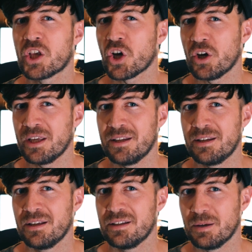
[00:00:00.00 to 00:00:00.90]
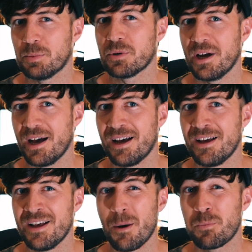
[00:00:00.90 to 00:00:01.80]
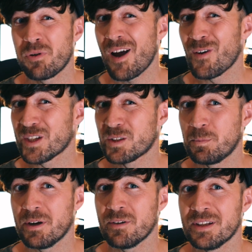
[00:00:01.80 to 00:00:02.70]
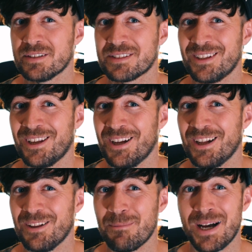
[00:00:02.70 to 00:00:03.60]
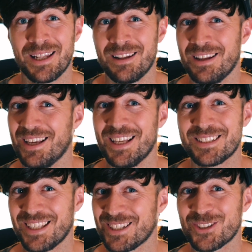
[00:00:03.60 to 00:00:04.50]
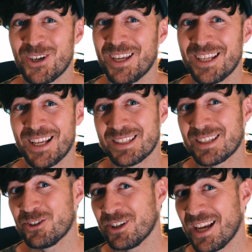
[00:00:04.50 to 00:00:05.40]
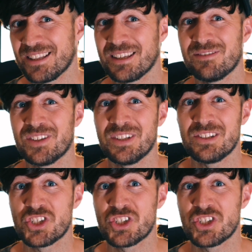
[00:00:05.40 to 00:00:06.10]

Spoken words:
guide to prayer, a prayer experience, and man, it's exciting, it's creative and